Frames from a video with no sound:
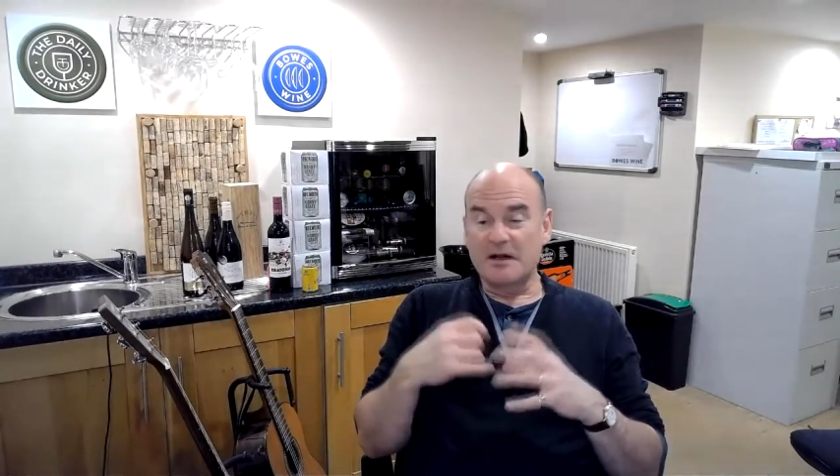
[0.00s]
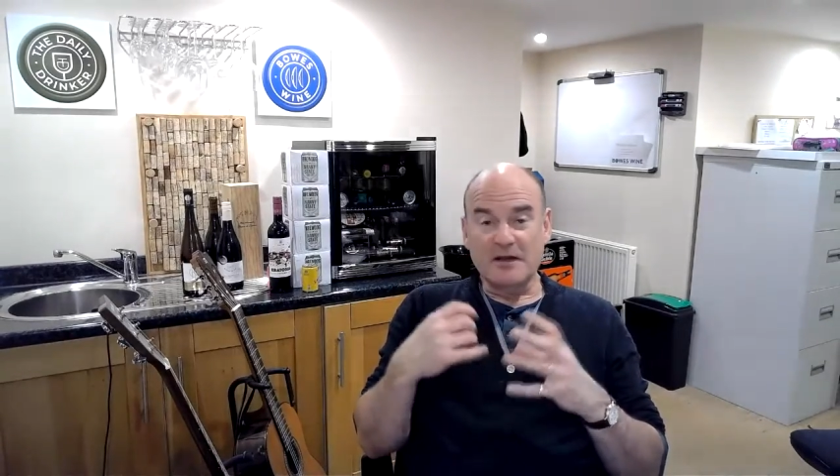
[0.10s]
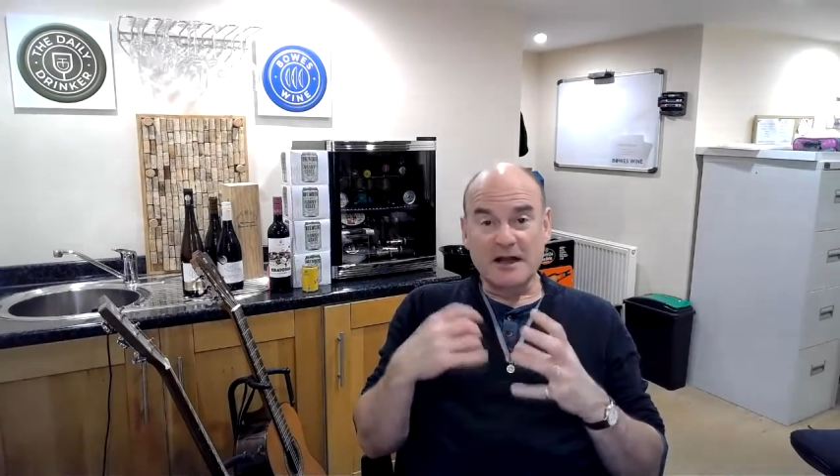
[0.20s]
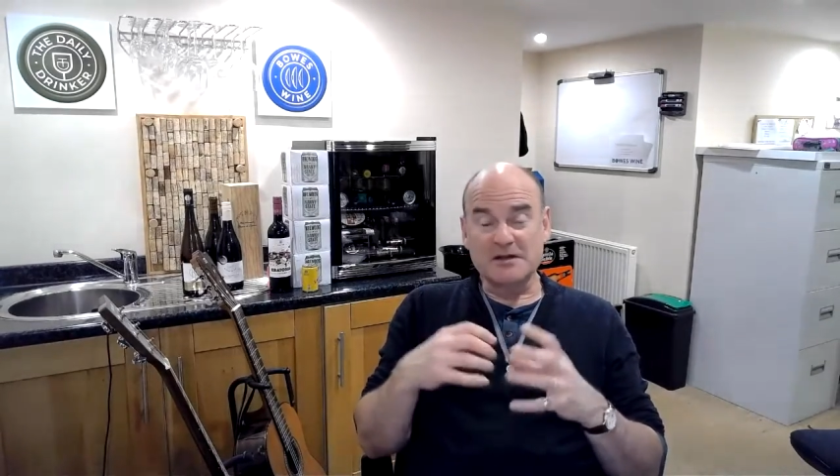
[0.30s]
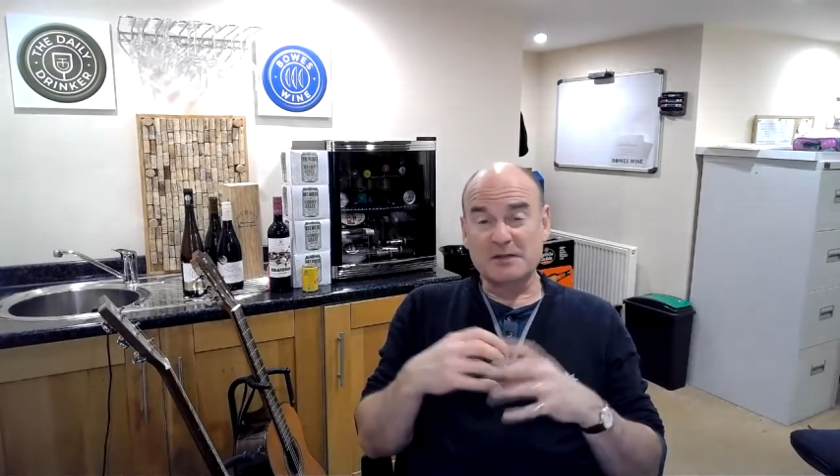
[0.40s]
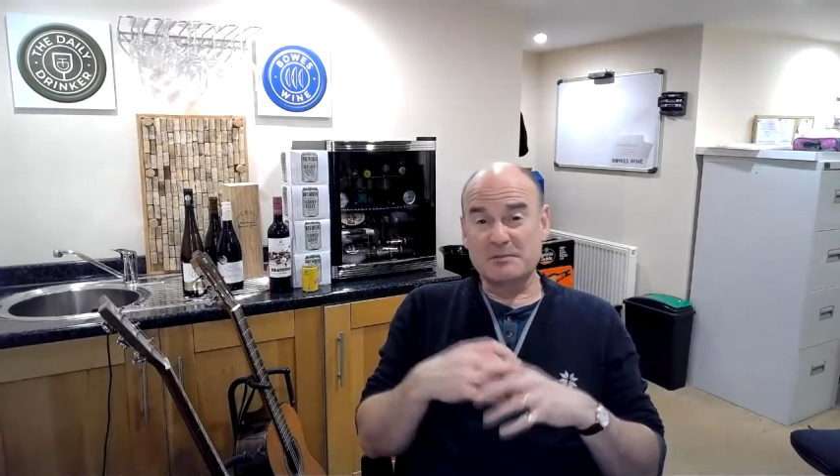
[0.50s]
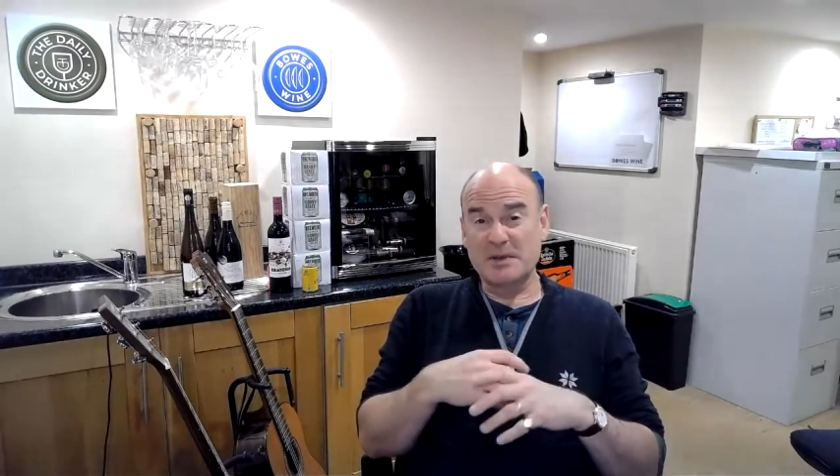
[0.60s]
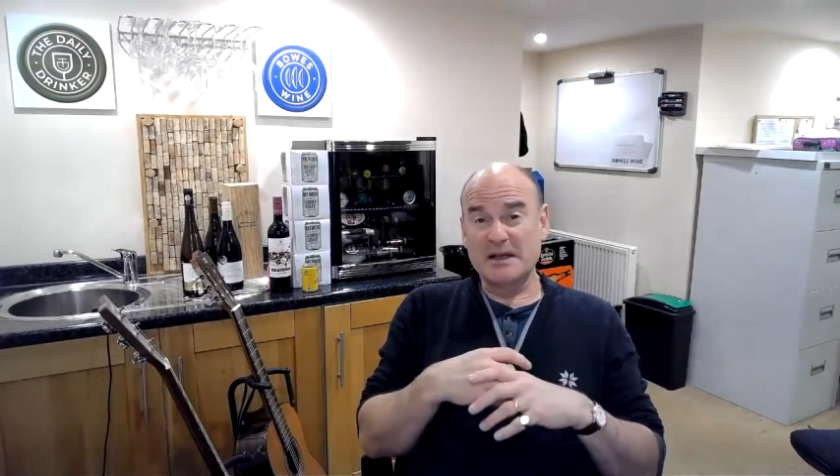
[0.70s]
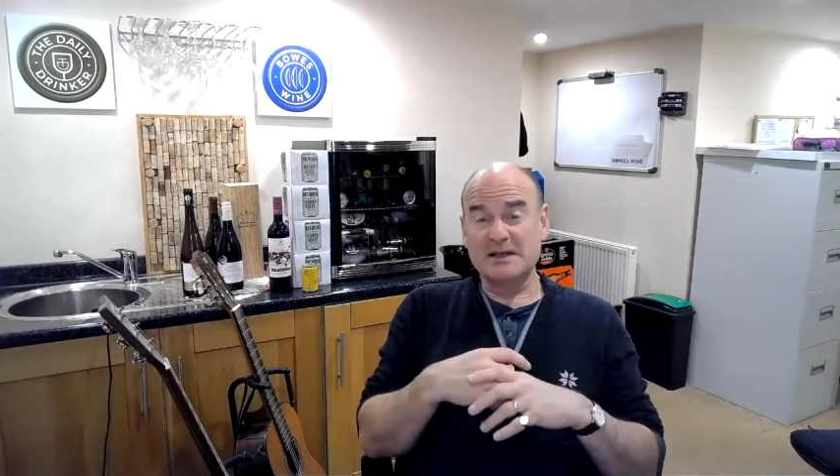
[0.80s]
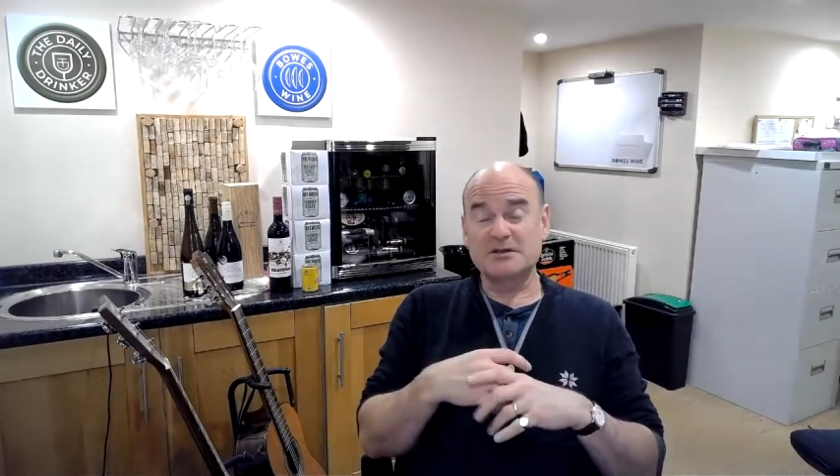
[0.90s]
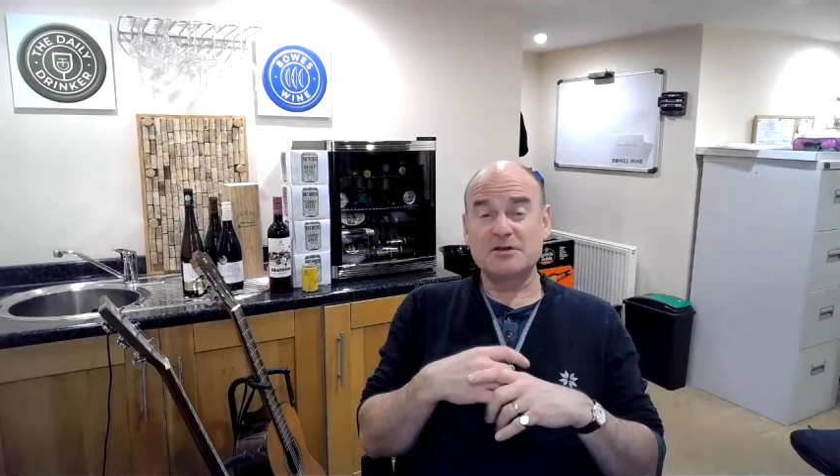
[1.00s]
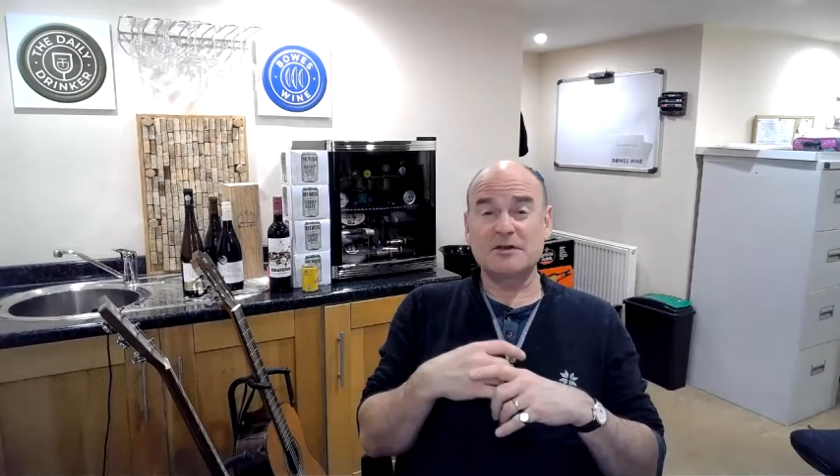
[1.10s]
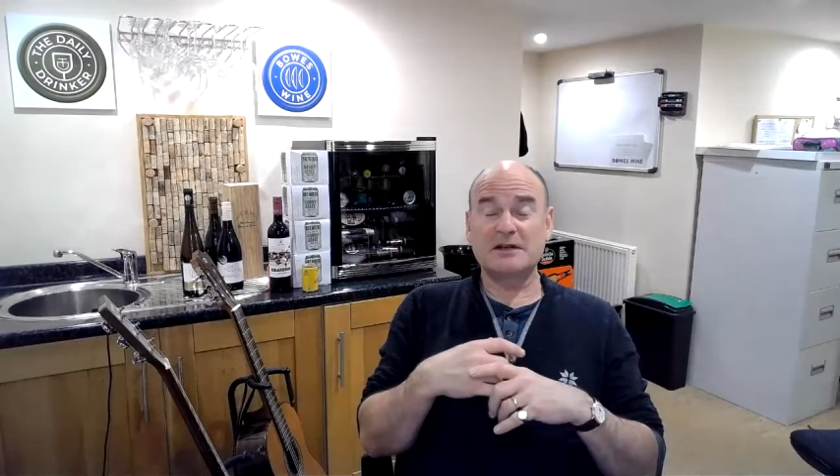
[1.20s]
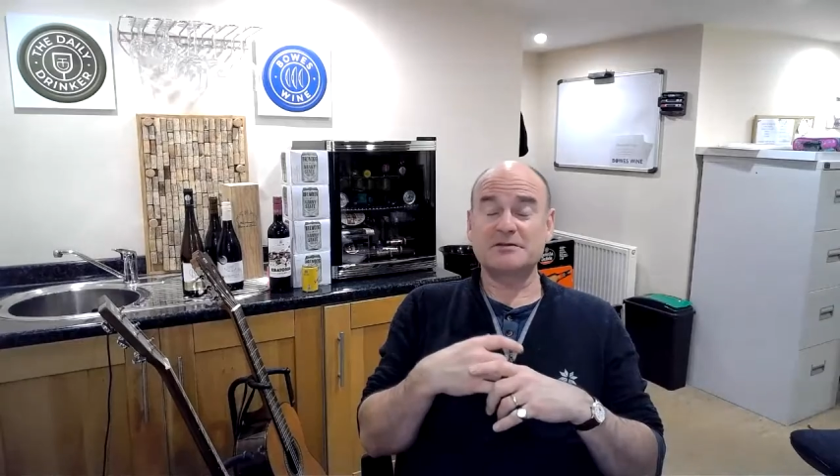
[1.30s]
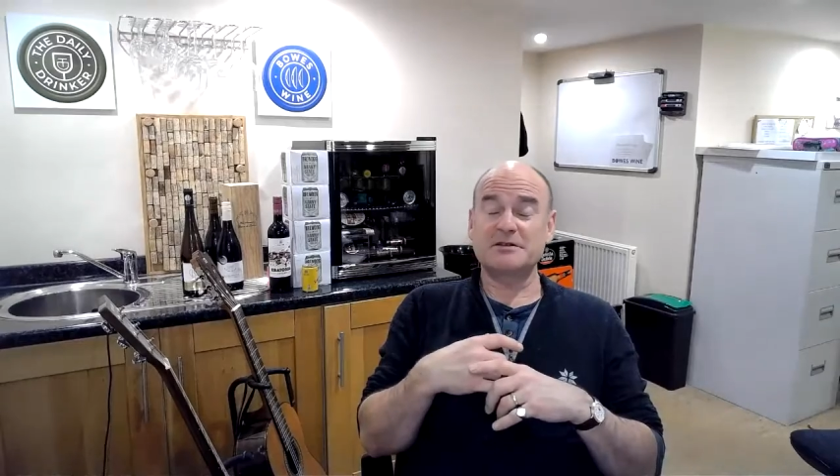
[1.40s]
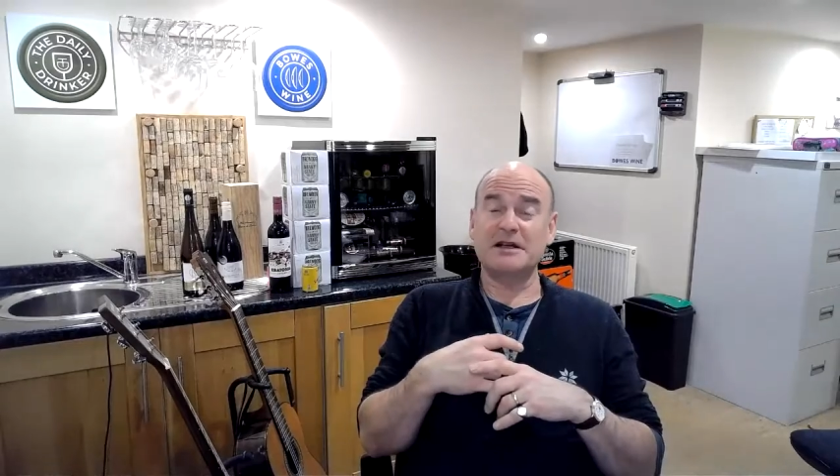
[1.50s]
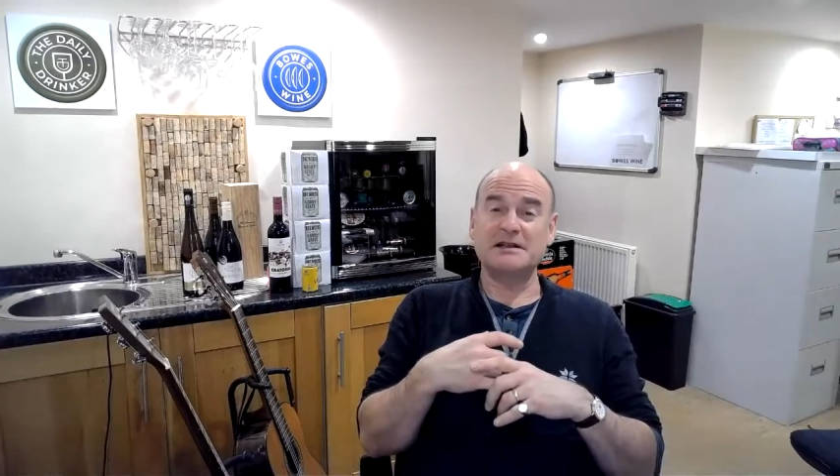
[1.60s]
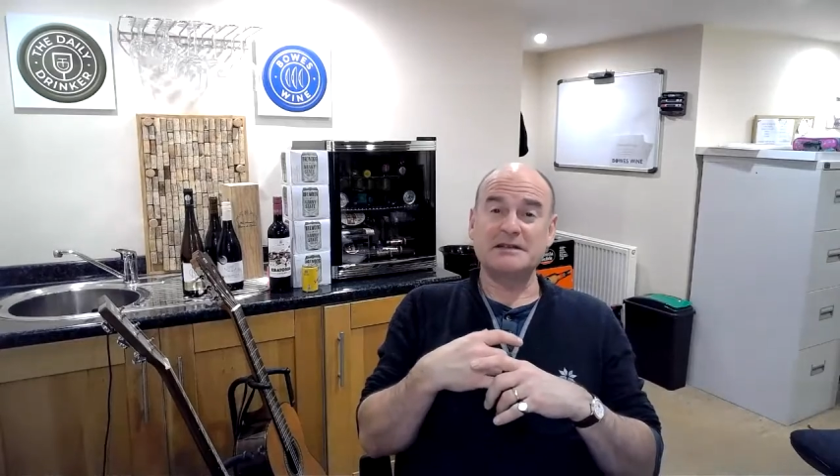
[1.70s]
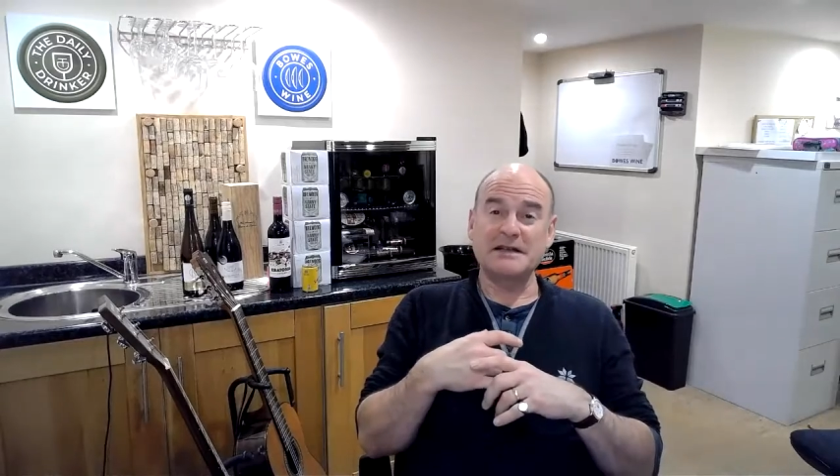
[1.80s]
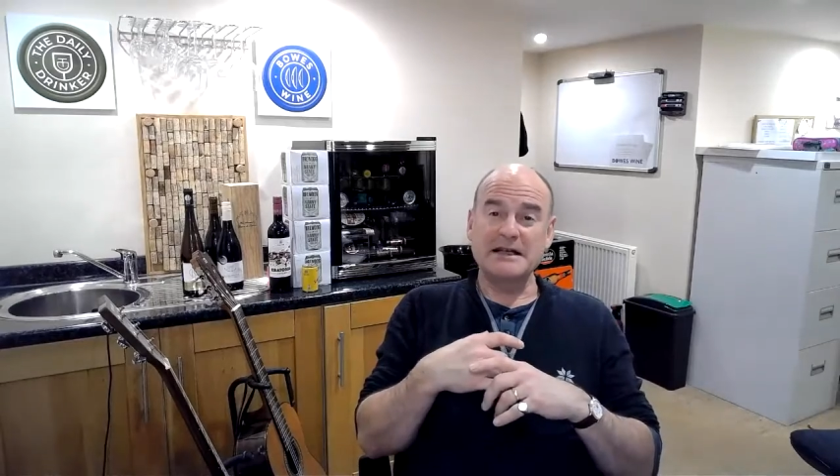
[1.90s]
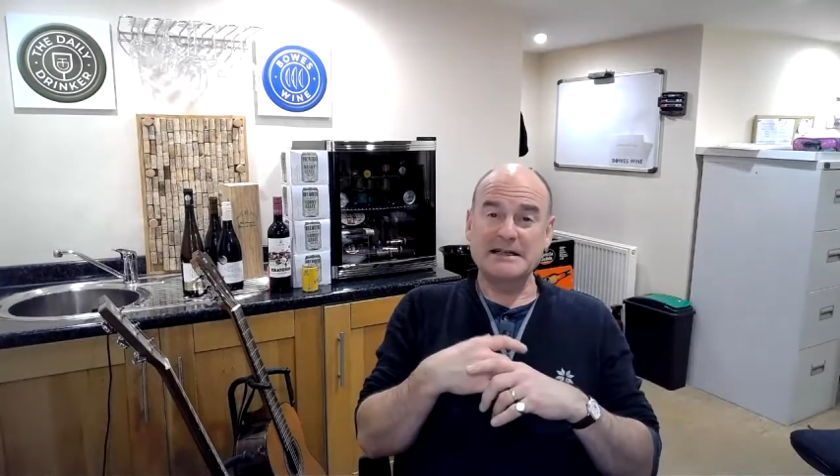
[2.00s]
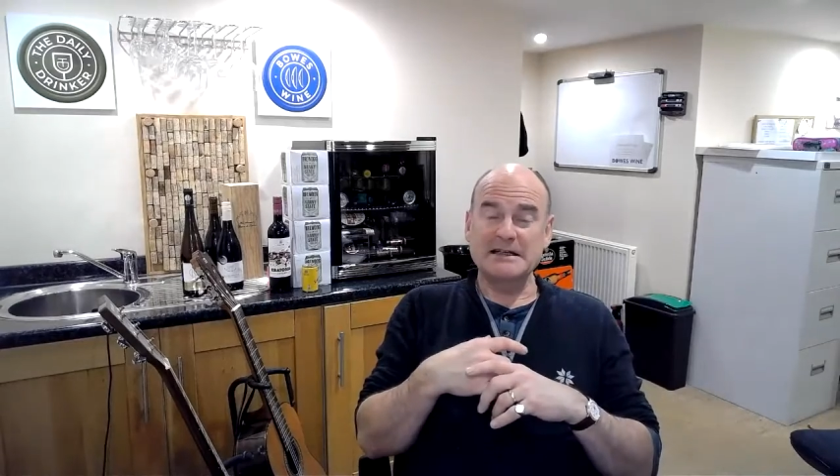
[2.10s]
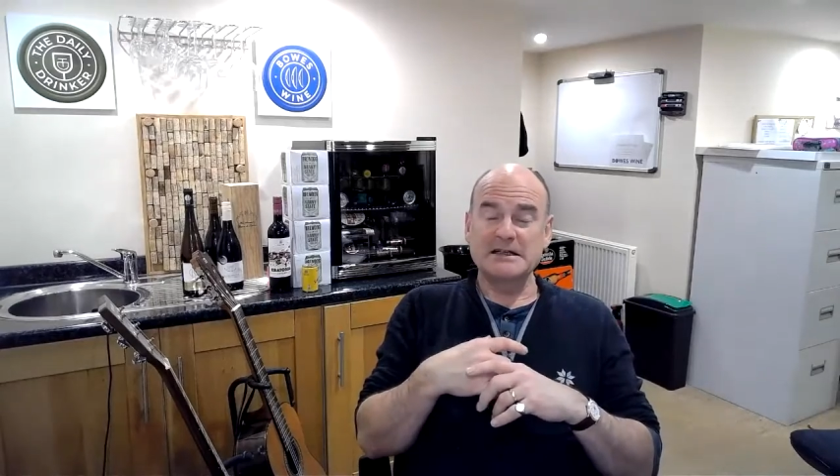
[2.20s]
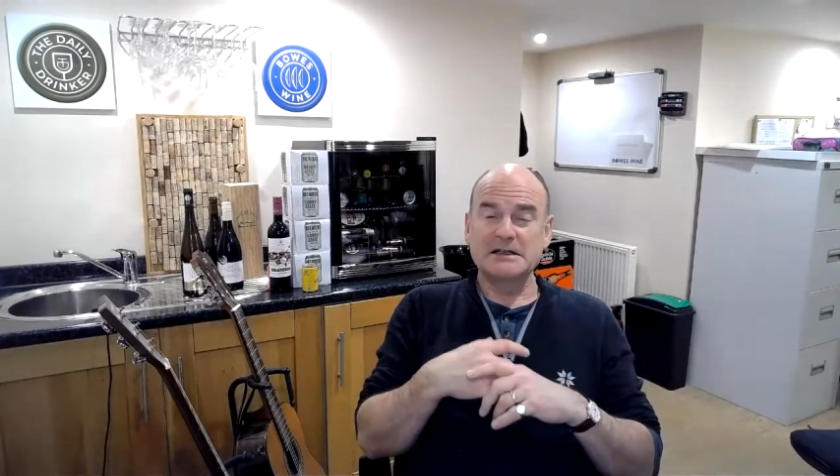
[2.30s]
That's been 2018